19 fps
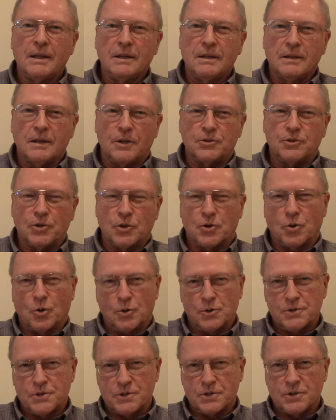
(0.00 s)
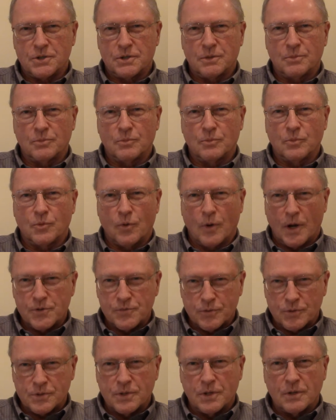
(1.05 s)
I took courses in
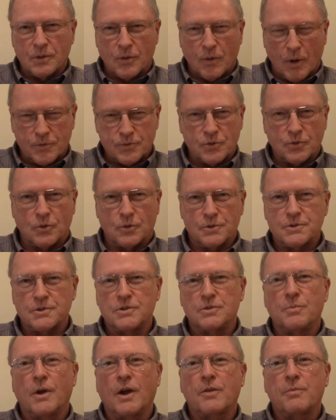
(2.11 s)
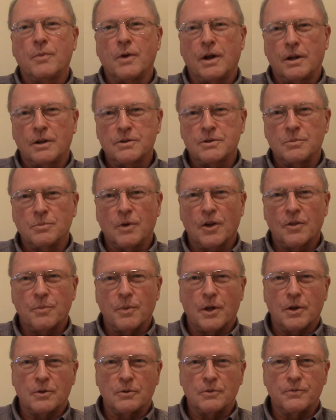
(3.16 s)
graduate courses in mathematics and
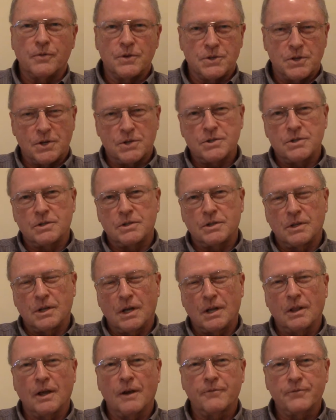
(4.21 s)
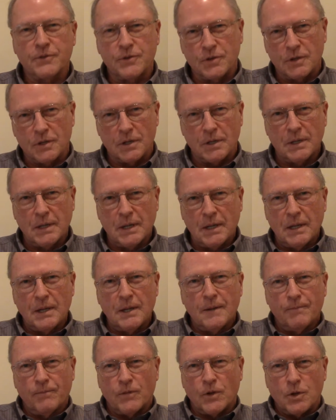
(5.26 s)
mathematical physics, and I left the
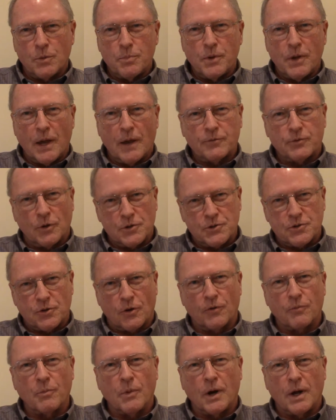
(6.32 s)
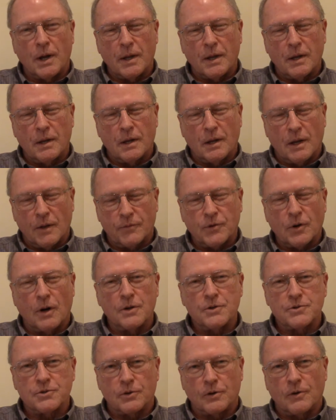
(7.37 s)
EPA after
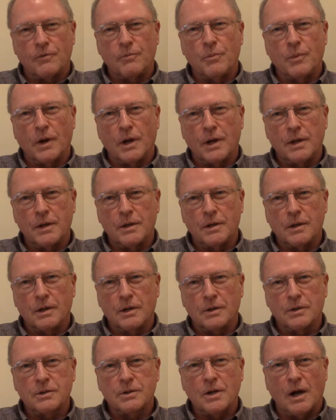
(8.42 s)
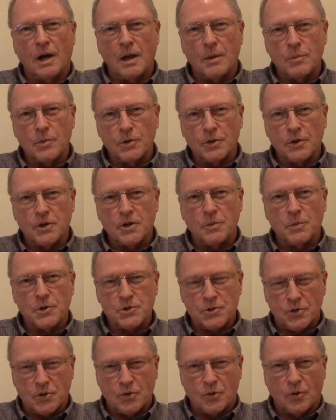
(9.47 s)
I'd served my time in the
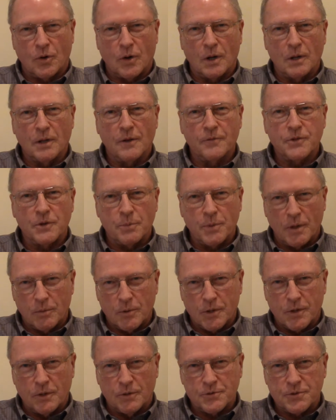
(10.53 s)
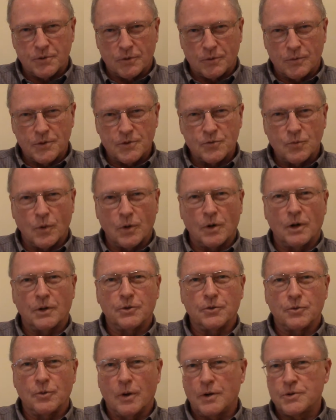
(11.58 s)
Commissioned Corps. I left the Public Health Service and went on
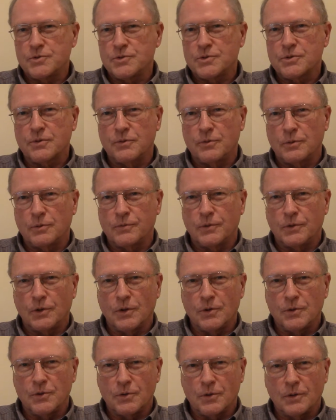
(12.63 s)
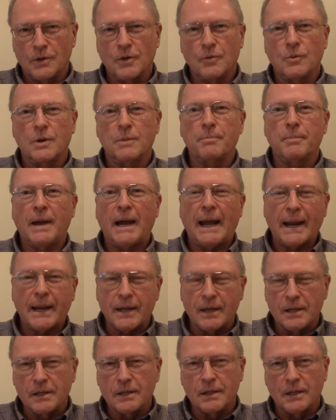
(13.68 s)
to graduate school for another year, and then went back
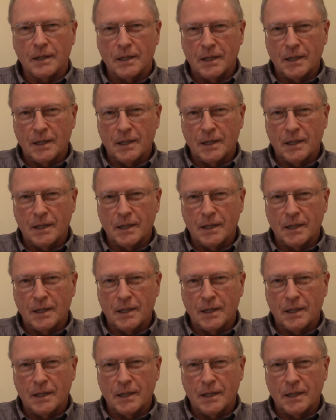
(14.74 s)
in